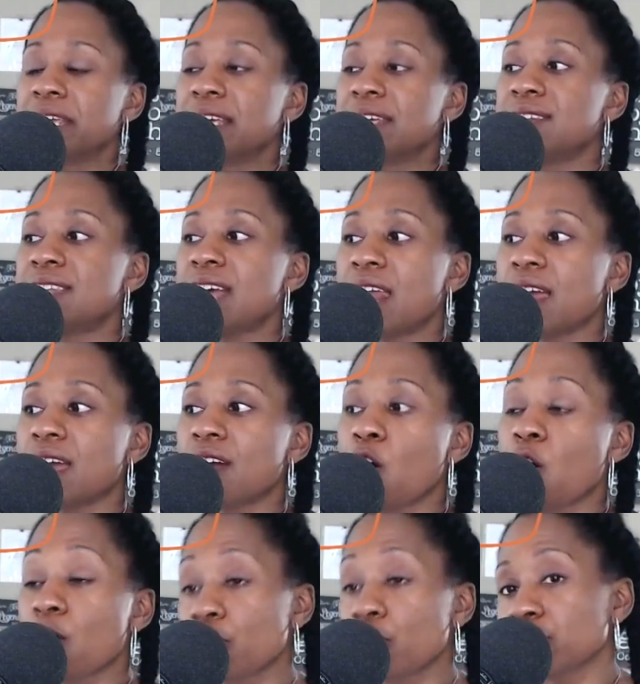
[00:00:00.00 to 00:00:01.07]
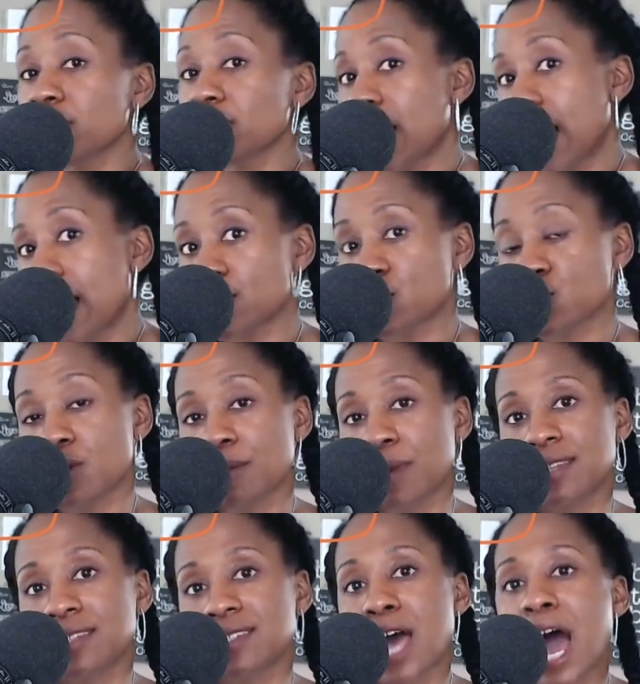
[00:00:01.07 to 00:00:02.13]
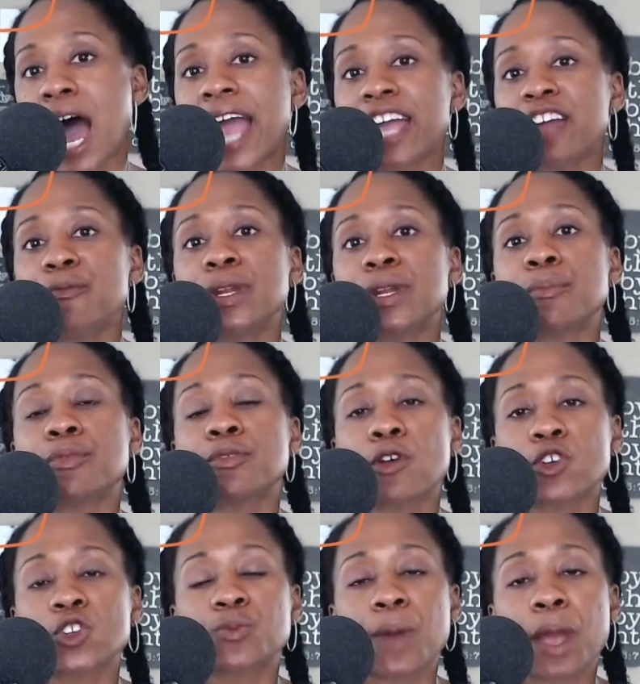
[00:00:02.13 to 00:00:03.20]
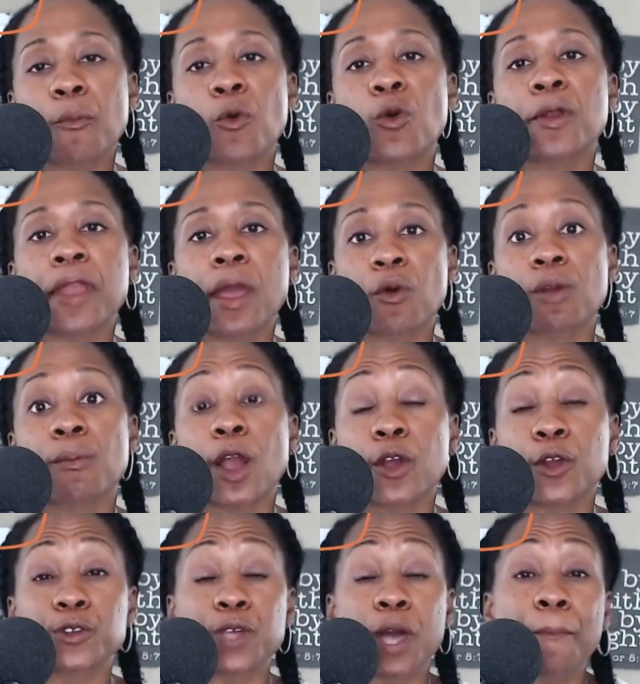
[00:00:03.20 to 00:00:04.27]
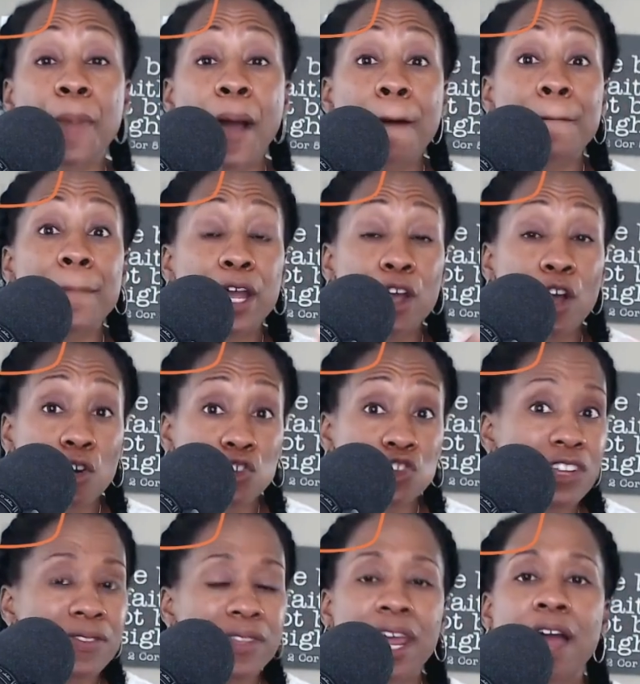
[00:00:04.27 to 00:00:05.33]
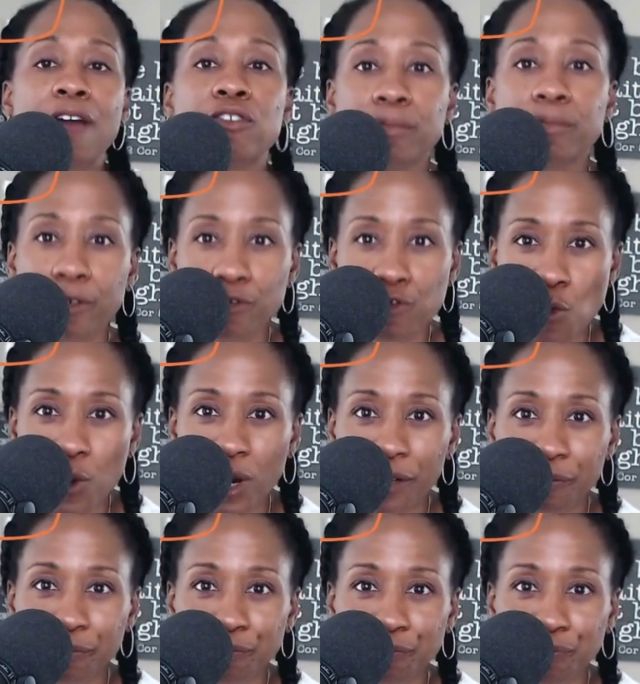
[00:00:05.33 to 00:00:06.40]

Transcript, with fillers: is that over the last three months, I have been approached by more network marketers about my coaching than ever before.